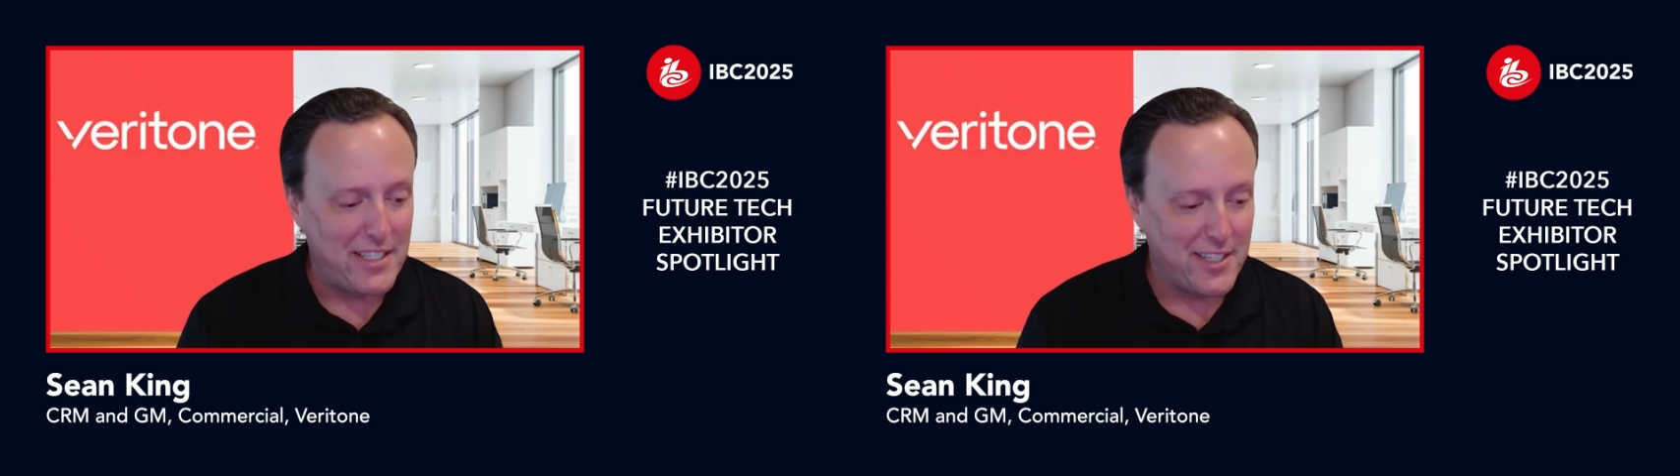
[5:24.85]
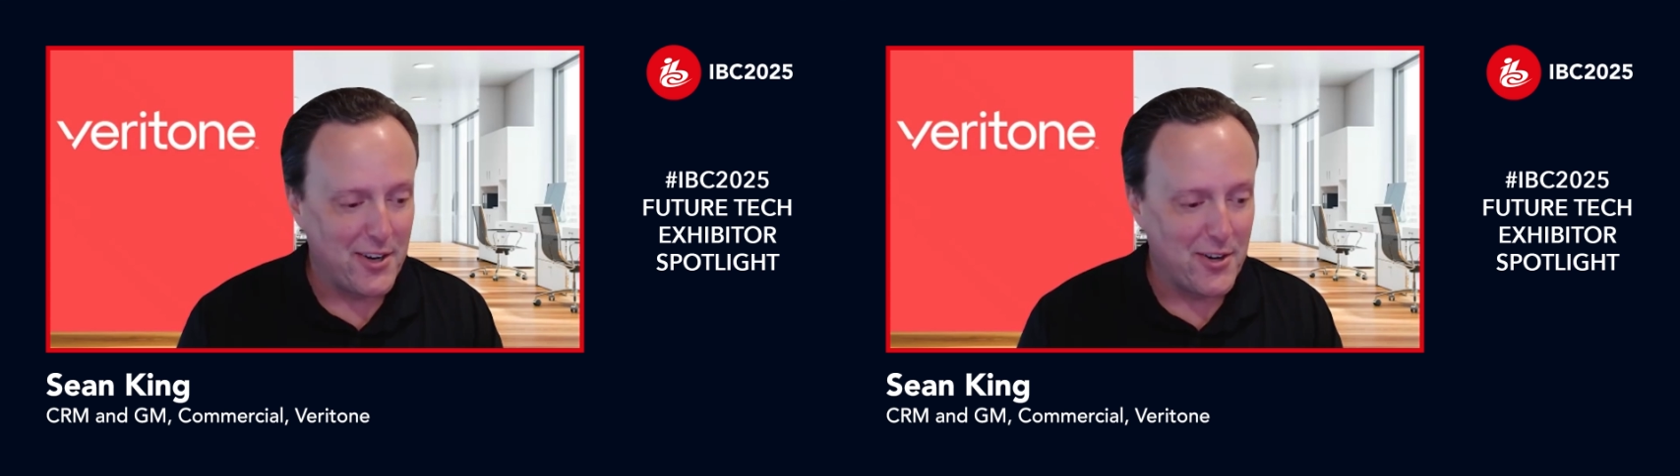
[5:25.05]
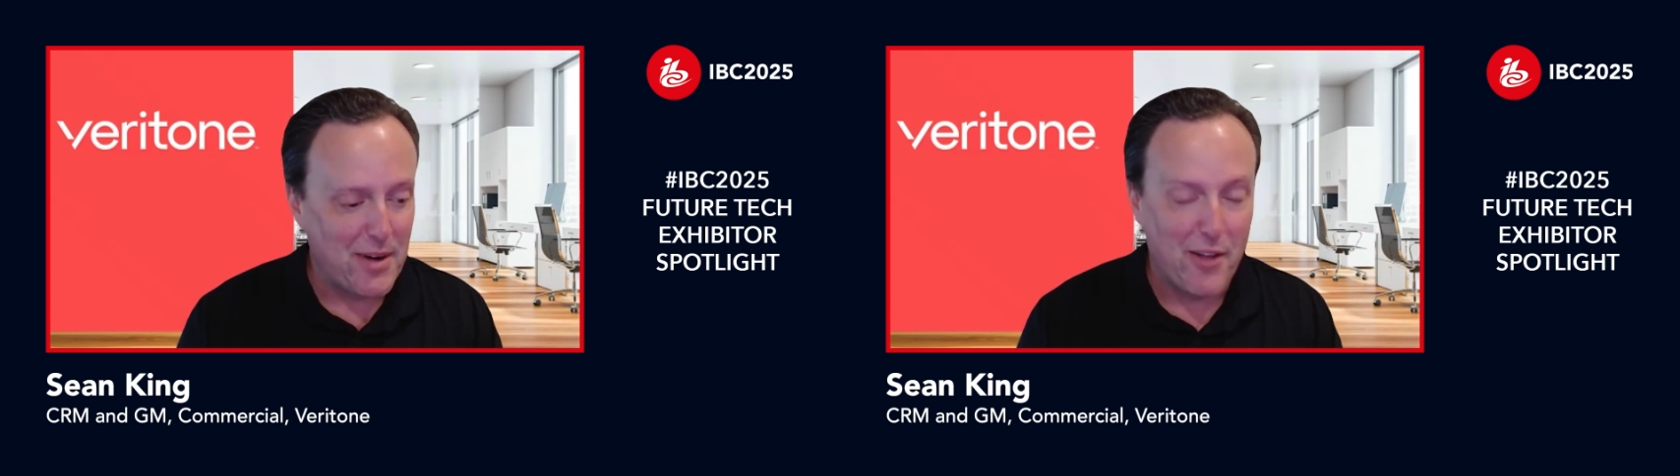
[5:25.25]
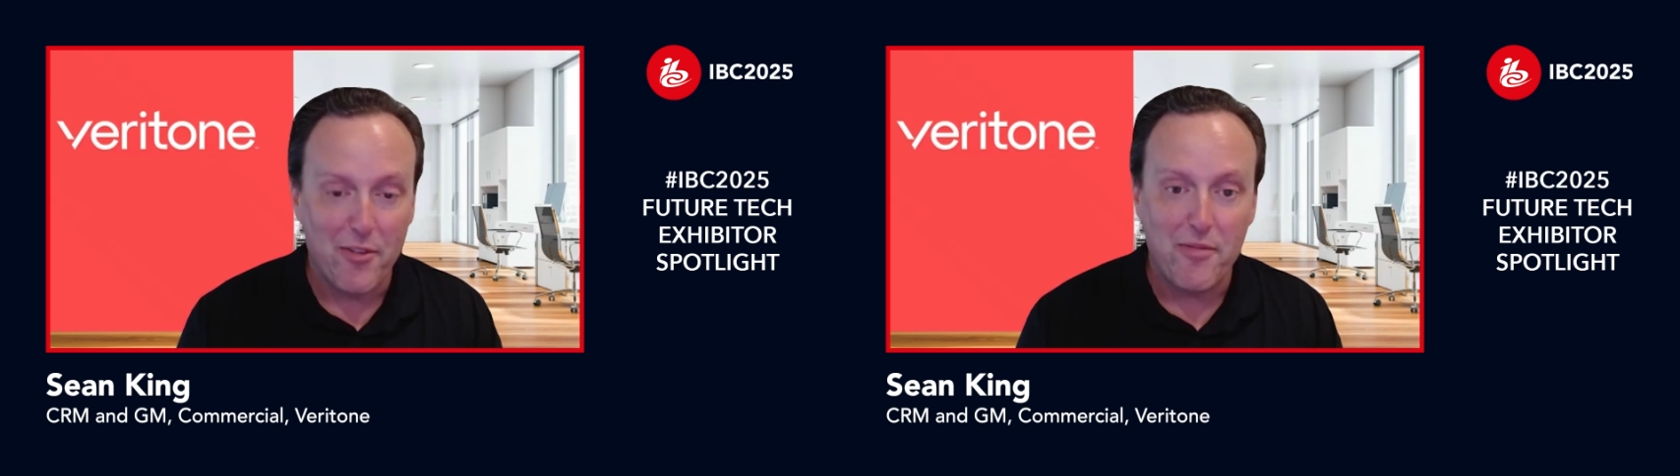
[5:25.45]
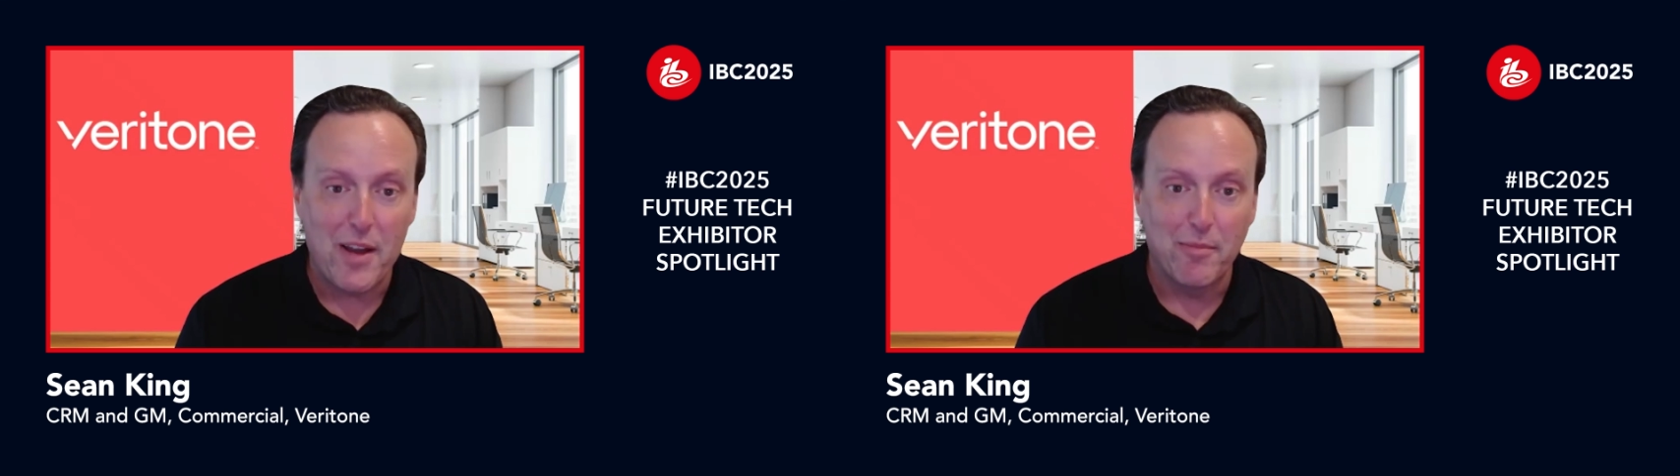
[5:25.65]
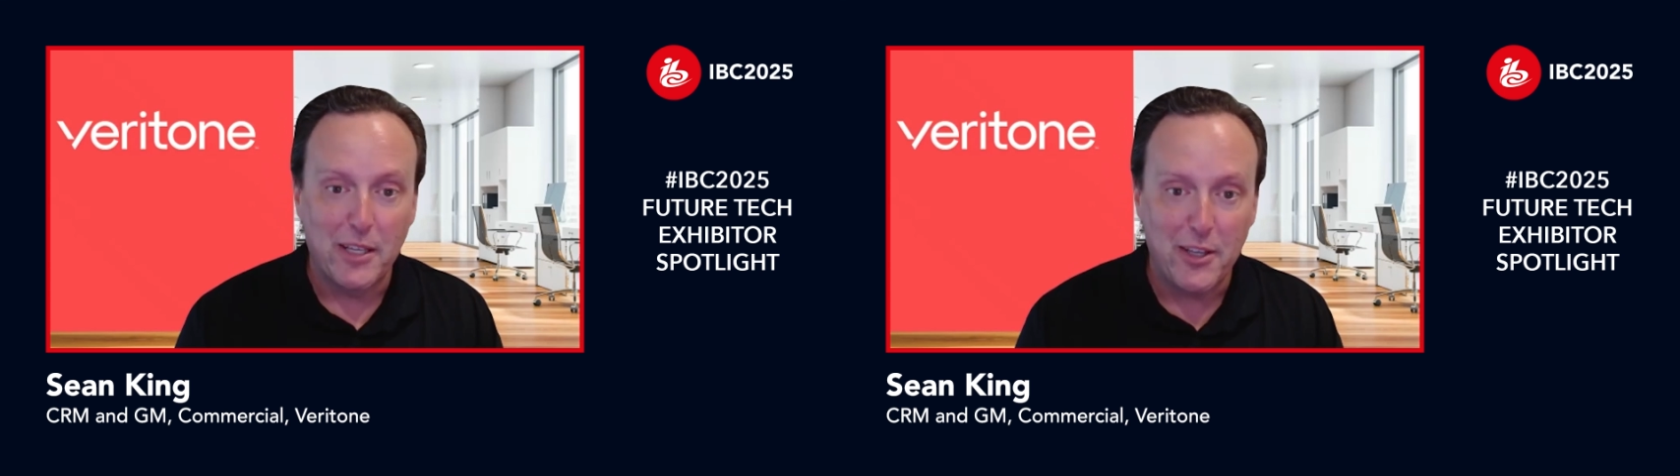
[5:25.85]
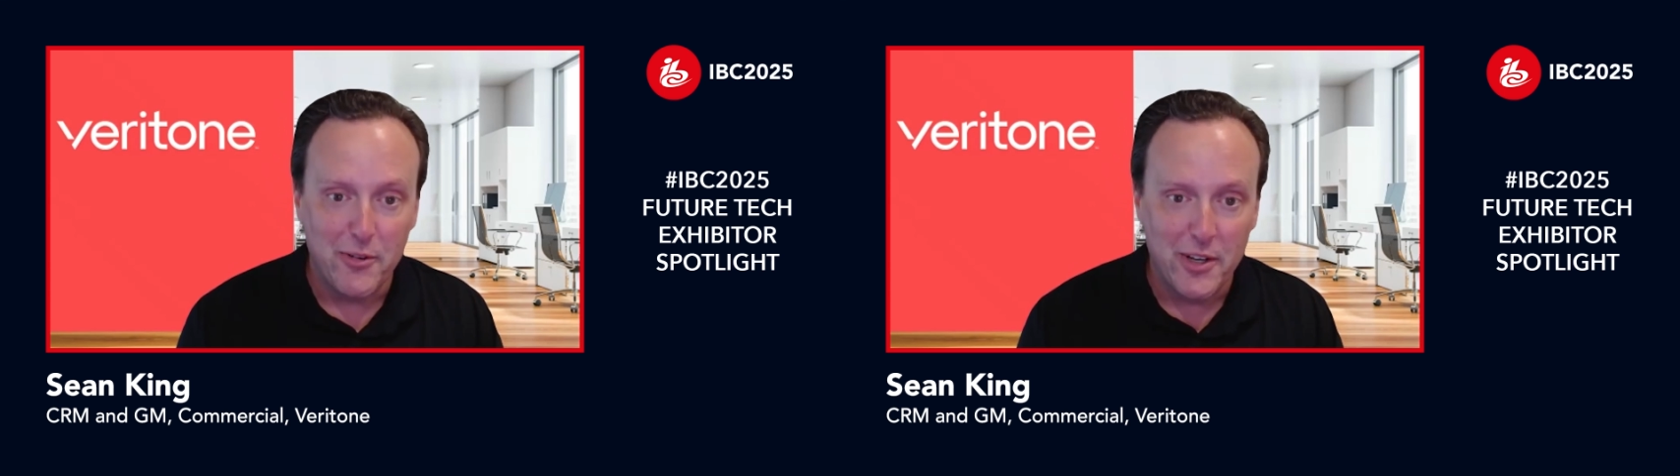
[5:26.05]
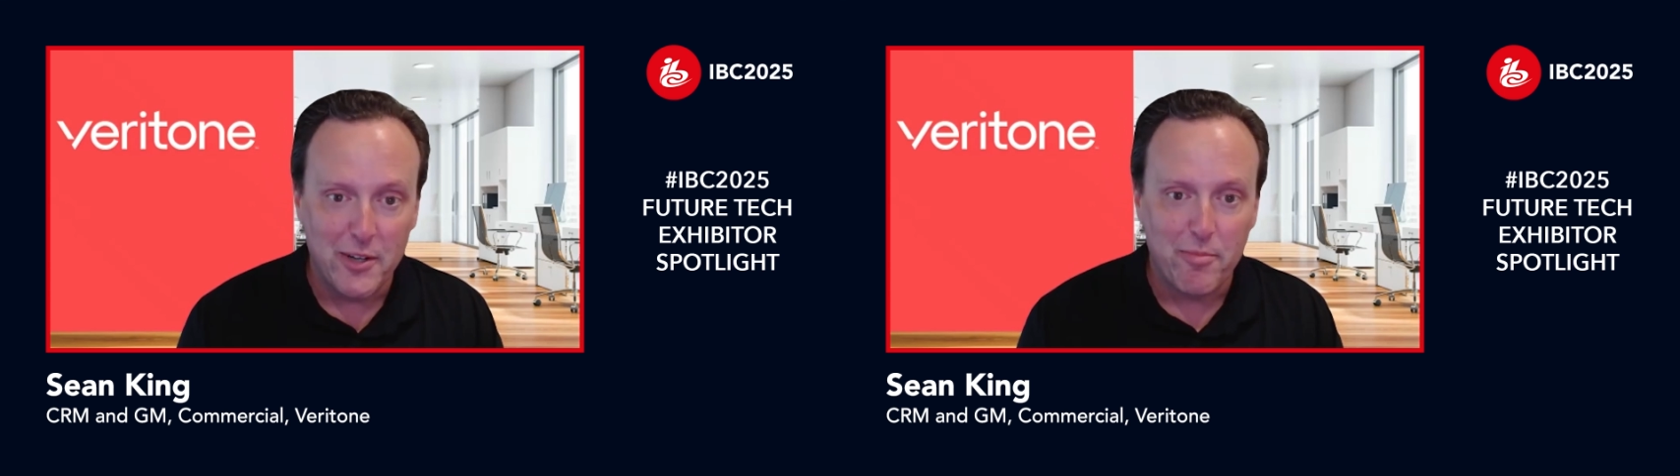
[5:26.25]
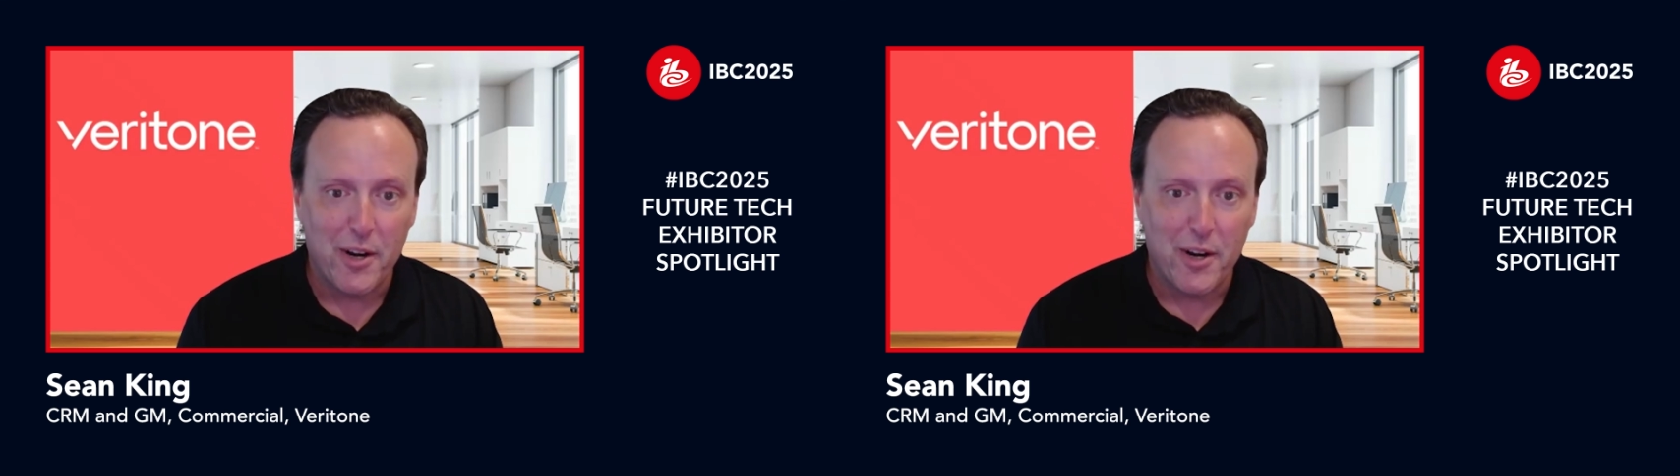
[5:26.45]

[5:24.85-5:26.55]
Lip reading: centered around the family unit,